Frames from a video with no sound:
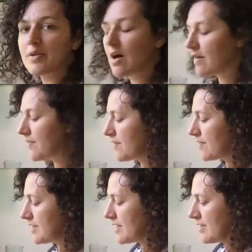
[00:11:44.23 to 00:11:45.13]
off,
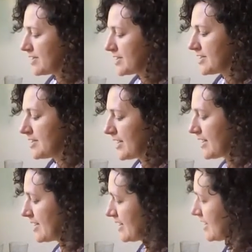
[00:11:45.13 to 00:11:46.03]
I just did
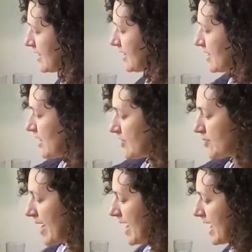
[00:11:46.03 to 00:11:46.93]
I used
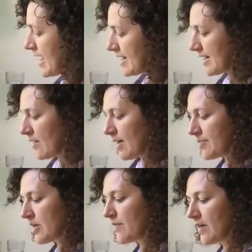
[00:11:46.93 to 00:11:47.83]
my hand and I
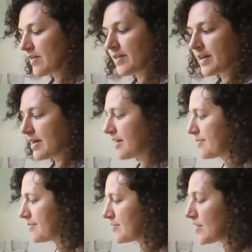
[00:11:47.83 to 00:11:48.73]
wiped off all the
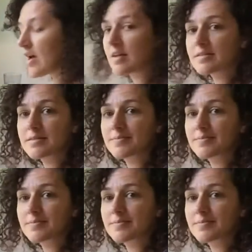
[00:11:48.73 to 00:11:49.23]
salt.